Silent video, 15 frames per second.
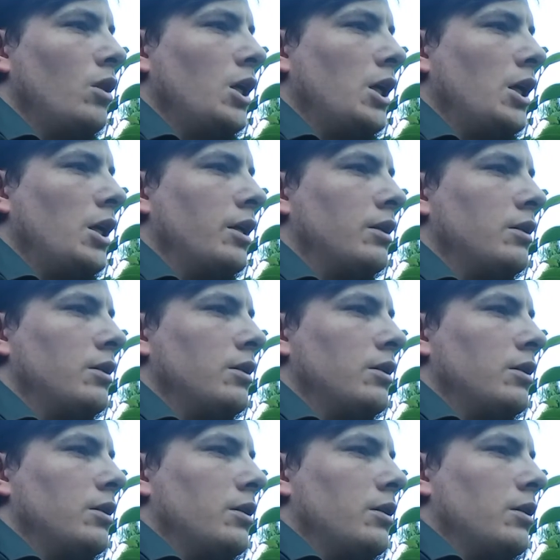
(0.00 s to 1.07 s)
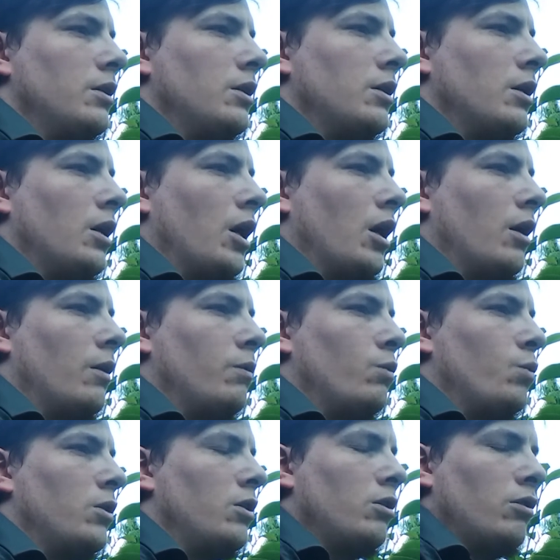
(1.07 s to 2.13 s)
the
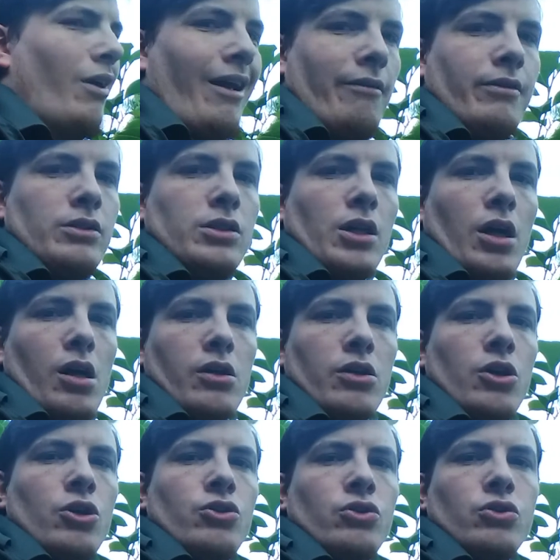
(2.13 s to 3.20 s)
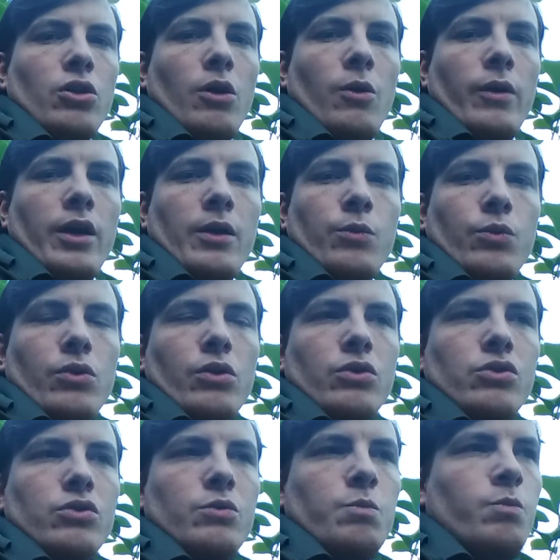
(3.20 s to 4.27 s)
graphics card. So it
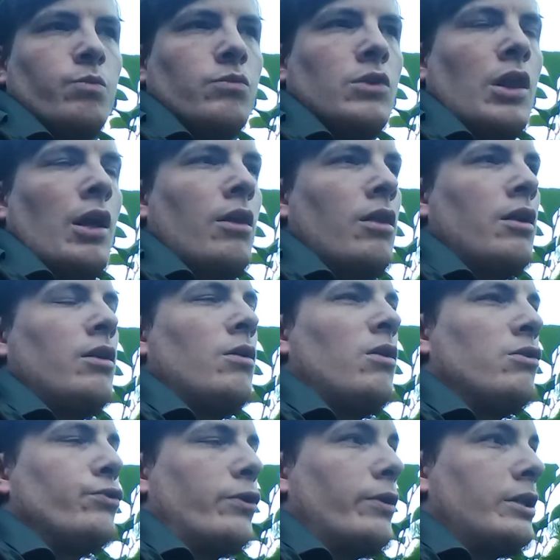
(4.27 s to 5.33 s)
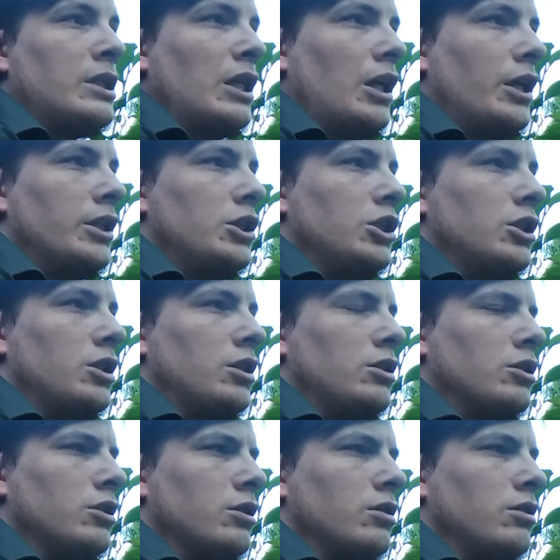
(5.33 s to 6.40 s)
was the various
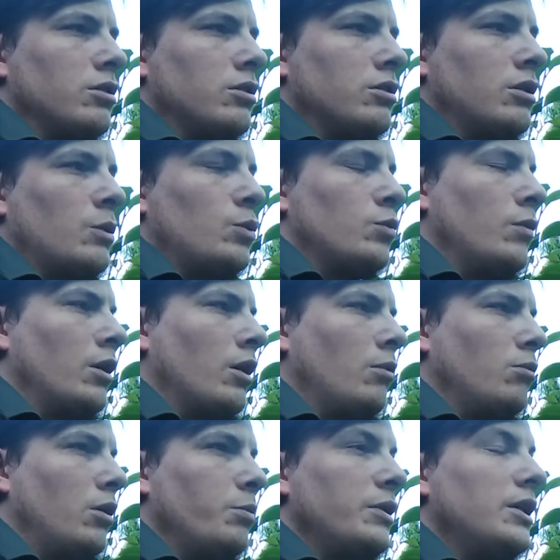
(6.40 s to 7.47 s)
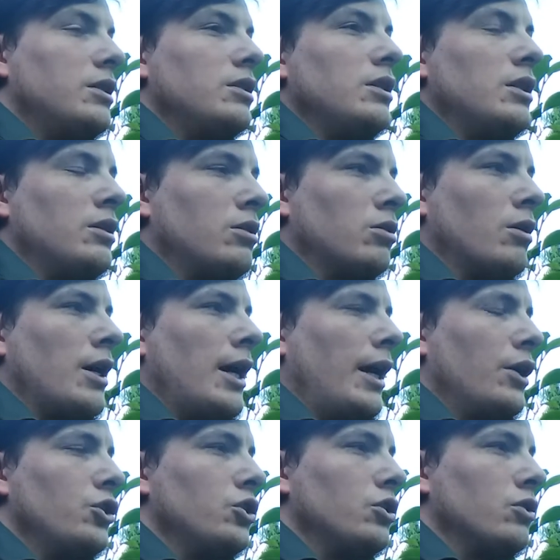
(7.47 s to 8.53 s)
glitches, and it was making my PC
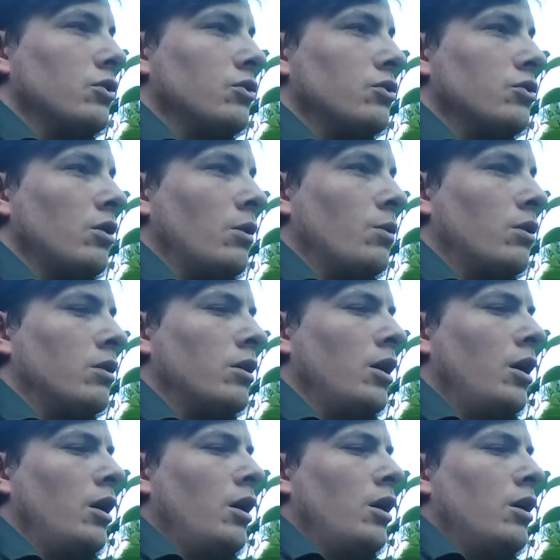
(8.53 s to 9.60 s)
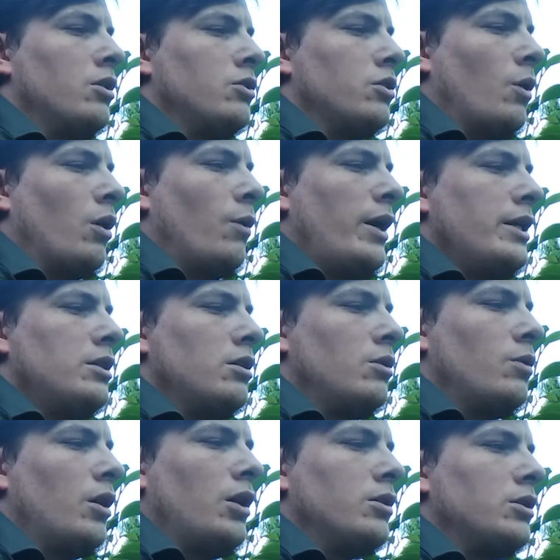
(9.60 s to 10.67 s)
crash and so on. So I waited
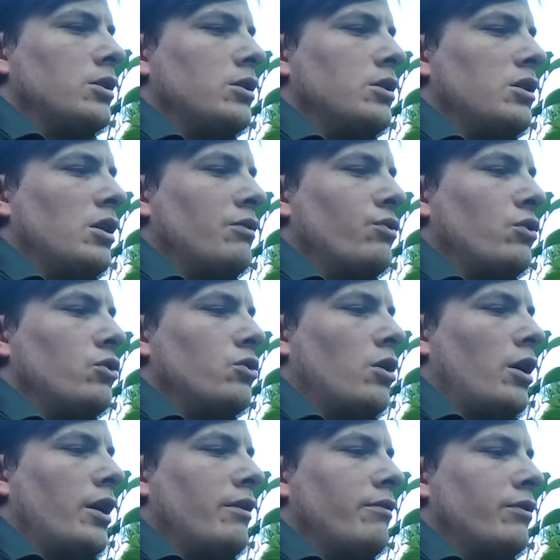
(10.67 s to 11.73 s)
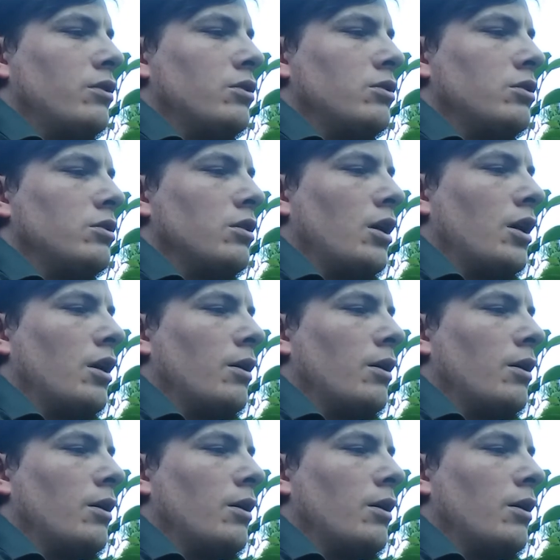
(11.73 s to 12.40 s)
a while to see if the drivers